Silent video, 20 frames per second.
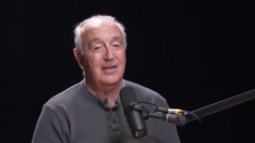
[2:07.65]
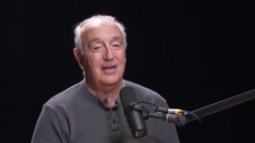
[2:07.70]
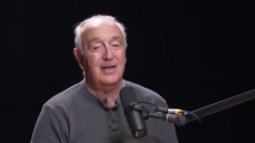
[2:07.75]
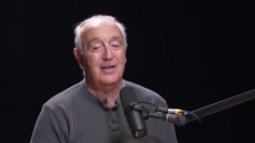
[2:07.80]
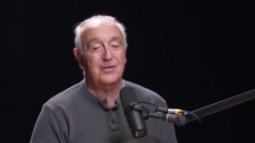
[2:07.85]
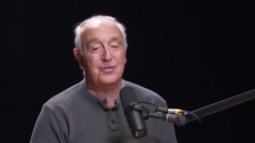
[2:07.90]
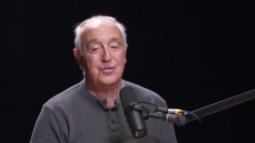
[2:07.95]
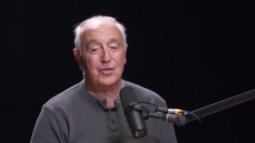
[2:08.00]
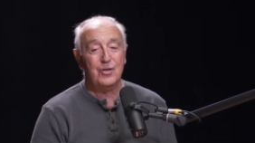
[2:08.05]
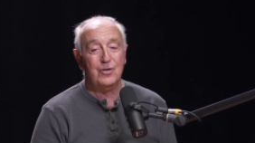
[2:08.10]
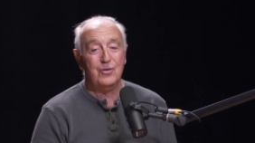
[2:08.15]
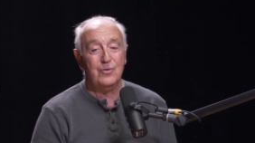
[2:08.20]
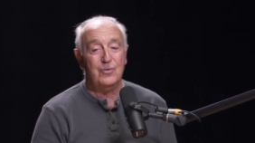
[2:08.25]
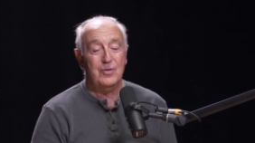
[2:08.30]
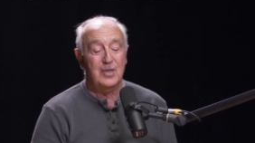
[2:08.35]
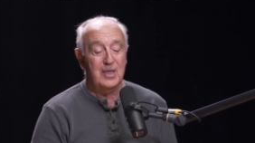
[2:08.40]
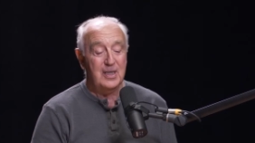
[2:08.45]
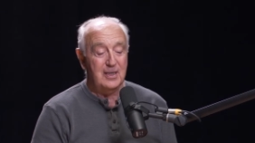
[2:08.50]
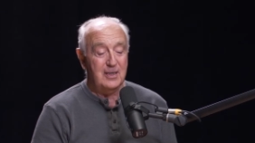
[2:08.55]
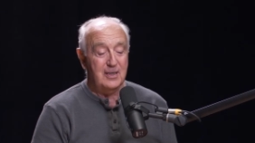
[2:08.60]
And
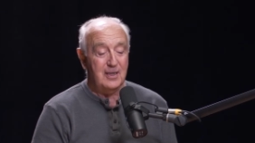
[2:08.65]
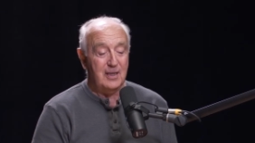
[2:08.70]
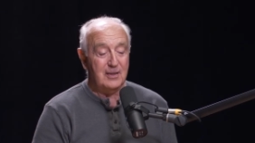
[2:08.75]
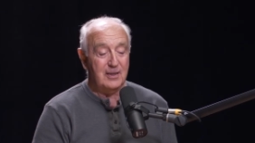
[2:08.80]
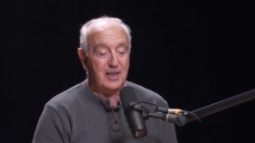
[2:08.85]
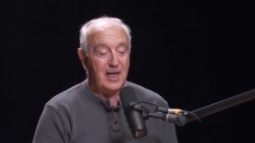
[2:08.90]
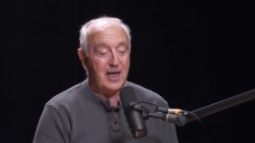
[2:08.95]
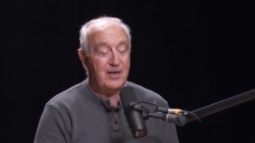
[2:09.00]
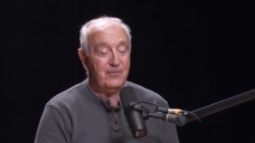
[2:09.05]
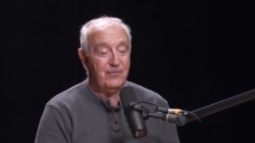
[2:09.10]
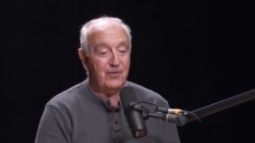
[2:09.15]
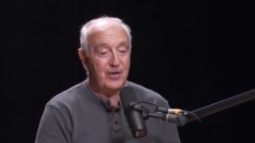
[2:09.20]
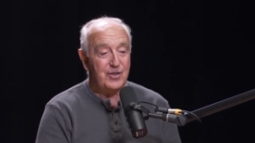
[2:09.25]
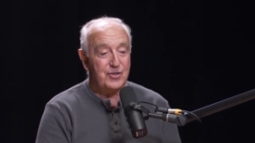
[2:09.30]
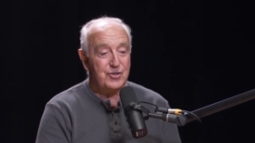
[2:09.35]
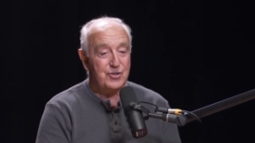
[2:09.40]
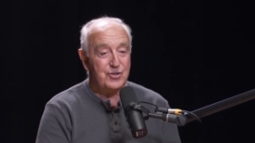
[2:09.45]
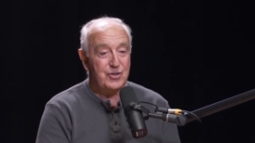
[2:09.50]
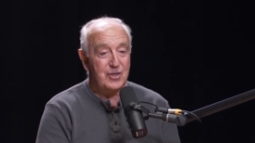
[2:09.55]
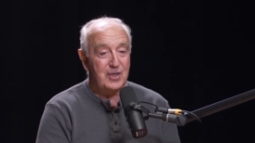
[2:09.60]
so a lot of
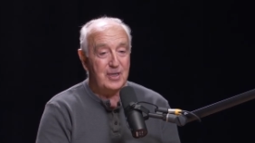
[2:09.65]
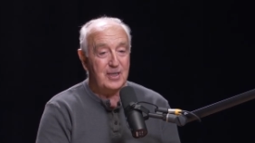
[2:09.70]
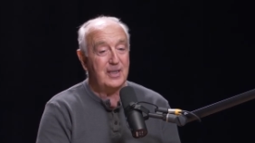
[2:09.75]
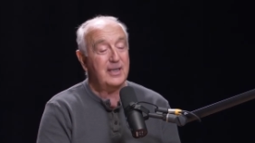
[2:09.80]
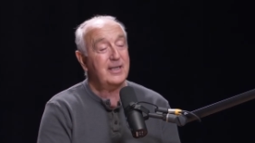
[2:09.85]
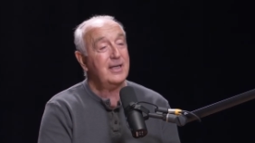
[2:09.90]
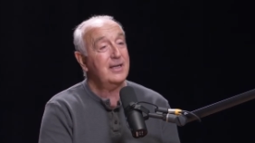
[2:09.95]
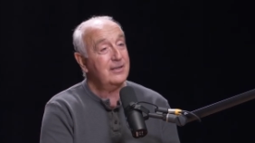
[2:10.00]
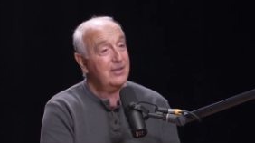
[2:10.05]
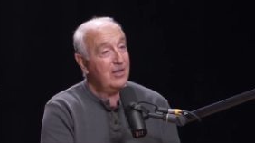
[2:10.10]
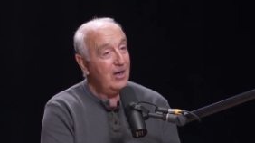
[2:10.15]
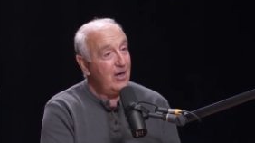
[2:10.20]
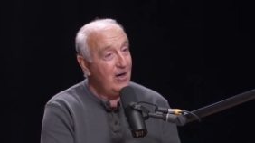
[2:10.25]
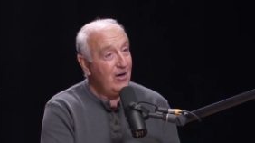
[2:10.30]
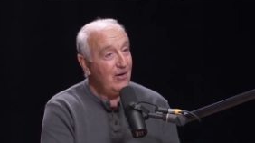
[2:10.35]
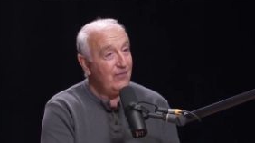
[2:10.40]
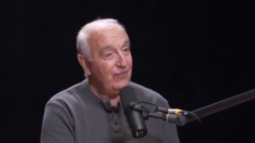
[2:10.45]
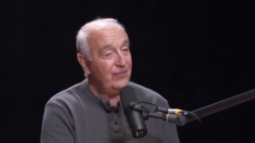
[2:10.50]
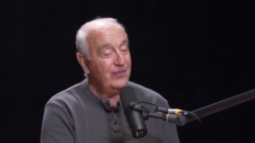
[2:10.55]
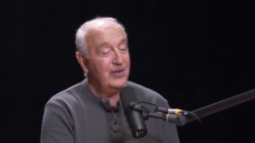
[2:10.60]
us, like in
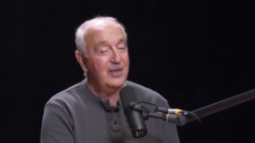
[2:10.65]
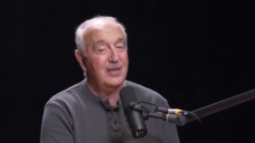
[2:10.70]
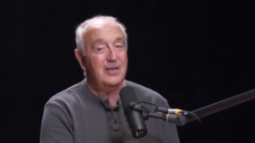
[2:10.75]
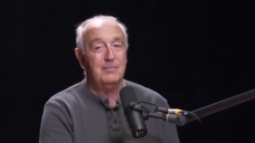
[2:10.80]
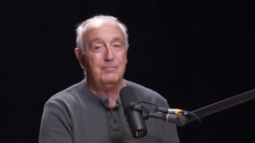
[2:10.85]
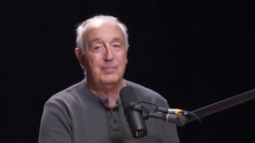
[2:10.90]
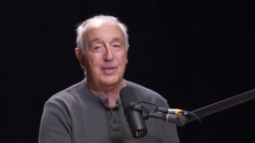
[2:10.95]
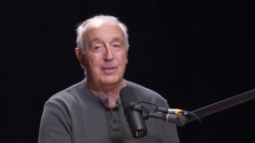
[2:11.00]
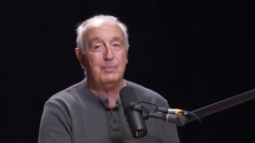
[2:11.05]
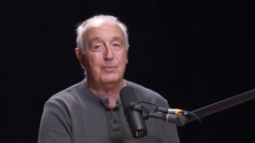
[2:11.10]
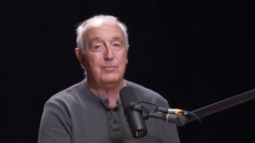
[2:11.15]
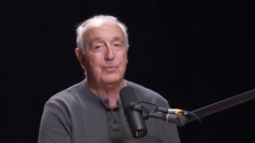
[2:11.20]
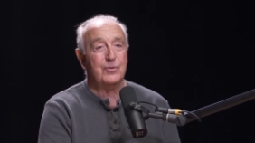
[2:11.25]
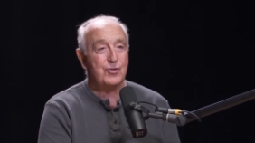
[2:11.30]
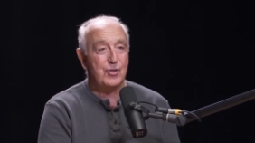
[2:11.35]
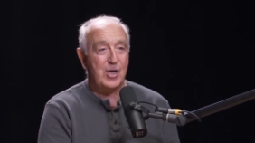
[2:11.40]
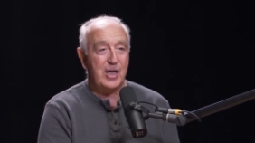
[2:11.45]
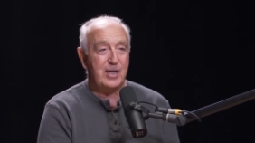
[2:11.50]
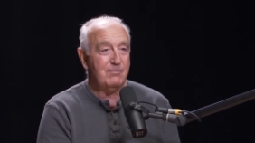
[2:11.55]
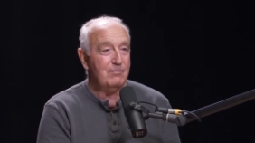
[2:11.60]
golf, people will
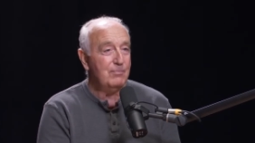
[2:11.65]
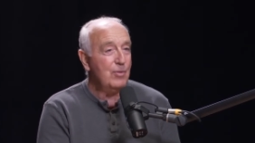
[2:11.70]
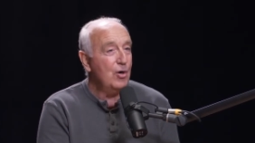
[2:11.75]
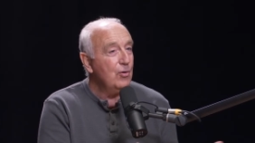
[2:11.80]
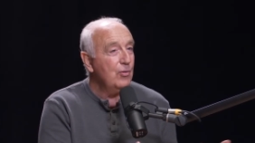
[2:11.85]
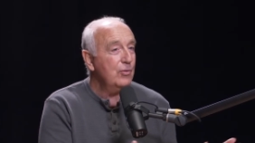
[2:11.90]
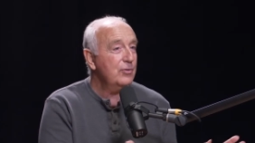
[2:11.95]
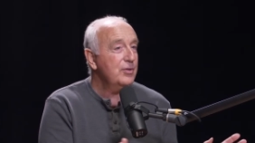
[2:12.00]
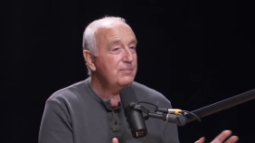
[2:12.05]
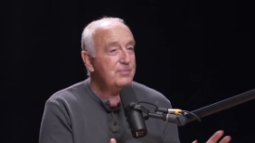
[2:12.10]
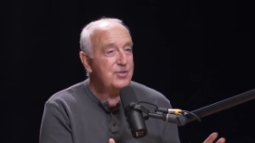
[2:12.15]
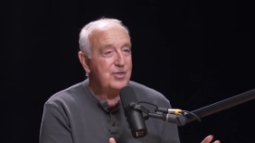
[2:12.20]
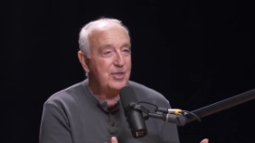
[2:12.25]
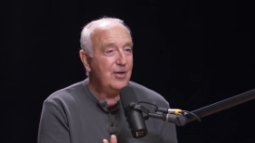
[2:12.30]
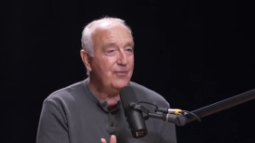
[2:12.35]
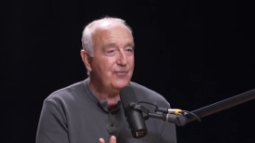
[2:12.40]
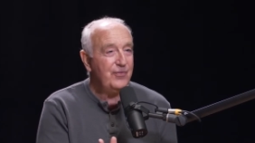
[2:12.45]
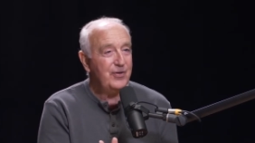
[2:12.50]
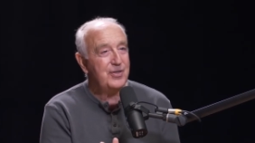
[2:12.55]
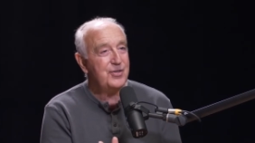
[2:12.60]
try to mold
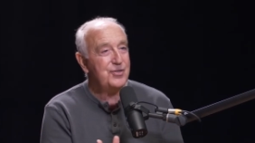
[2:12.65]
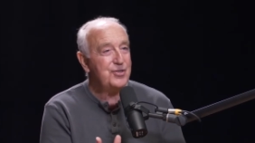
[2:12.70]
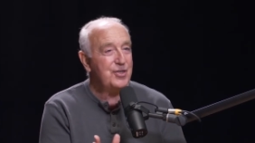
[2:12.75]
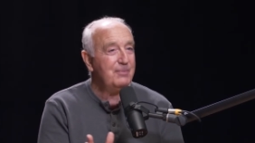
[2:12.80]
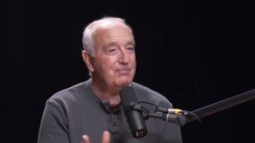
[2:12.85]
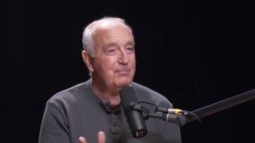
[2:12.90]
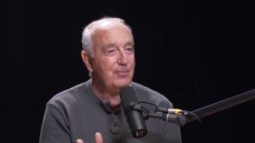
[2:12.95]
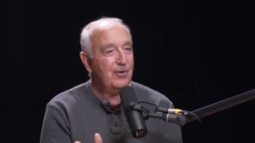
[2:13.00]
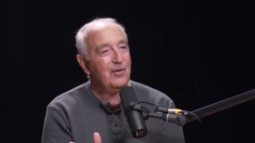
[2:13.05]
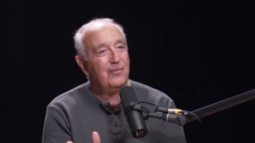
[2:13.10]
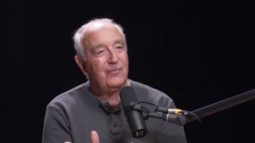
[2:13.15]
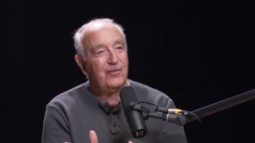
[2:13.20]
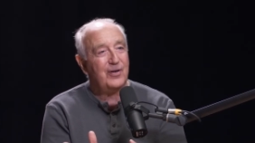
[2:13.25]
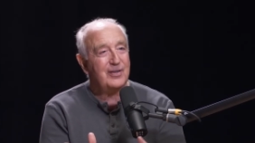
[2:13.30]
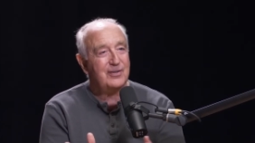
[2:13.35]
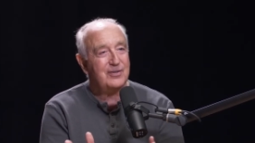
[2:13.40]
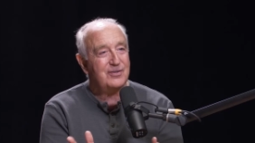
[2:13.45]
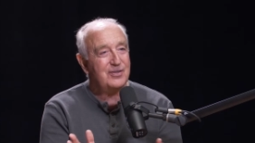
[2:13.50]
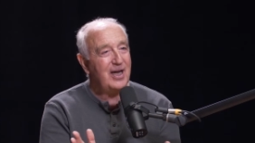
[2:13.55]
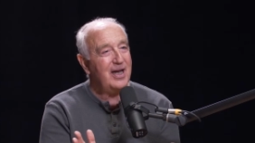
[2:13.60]
themselves into some
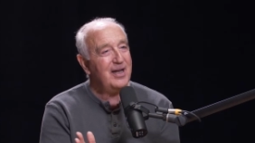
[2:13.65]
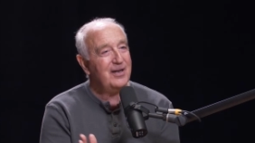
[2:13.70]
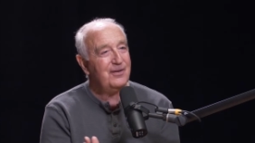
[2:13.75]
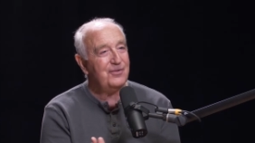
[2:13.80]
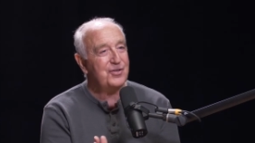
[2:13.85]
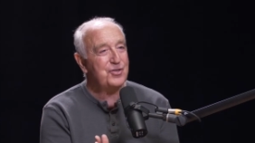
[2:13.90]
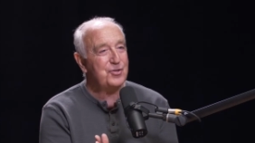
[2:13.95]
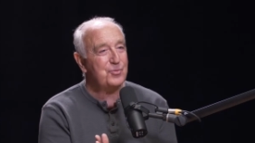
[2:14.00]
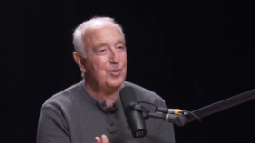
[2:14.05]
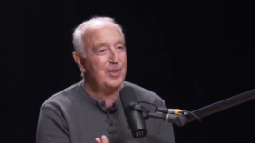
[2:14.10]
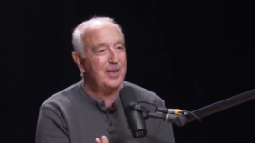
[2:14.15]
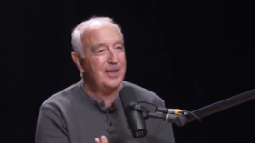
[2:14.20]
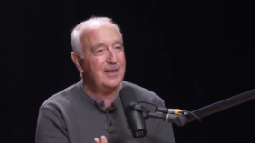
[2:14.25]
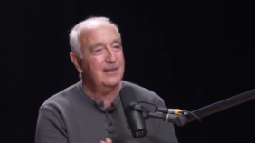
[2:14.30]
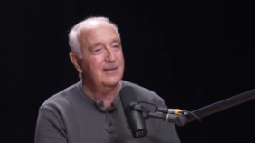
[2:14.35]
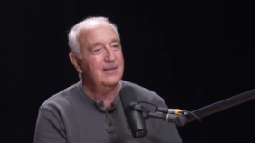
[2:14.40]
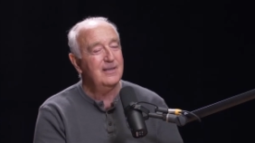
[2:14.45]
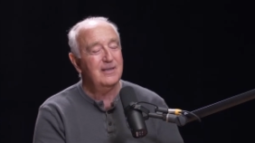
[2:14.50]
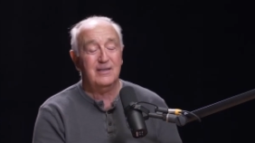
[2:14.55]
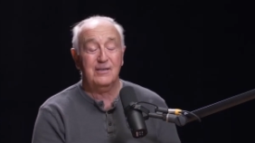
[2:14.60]
perfect kind of a
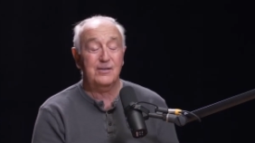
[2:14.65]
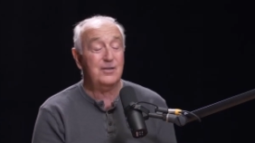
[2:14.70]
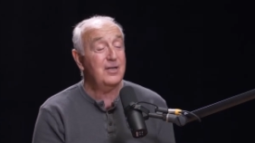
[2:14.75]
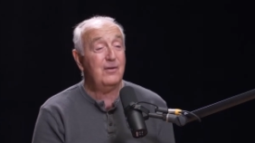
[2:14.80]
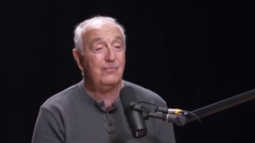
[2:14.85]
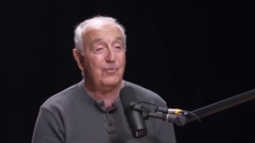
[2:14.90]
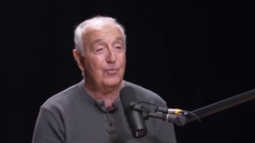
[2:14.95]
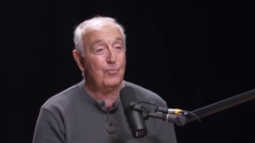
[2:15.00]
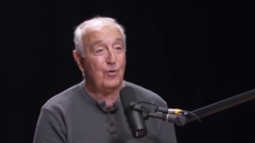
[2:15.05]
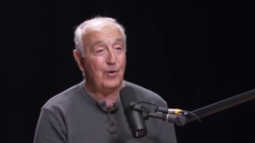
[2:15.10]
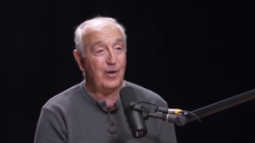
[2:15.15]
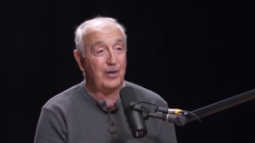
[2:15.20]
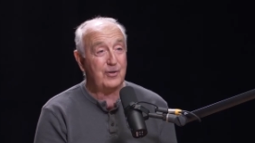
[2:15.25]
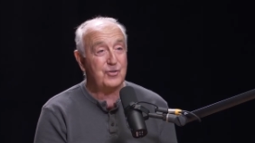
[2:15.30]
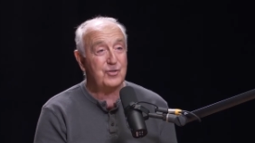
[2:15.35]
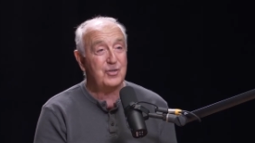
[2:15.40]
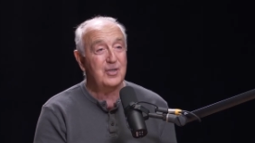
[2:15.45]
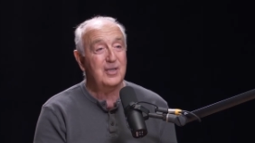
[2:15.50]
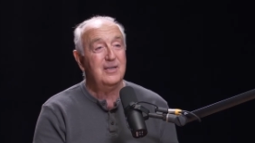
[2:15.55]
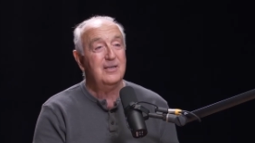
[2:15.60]
swing and it never
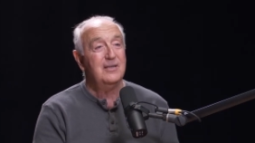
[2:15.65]
works.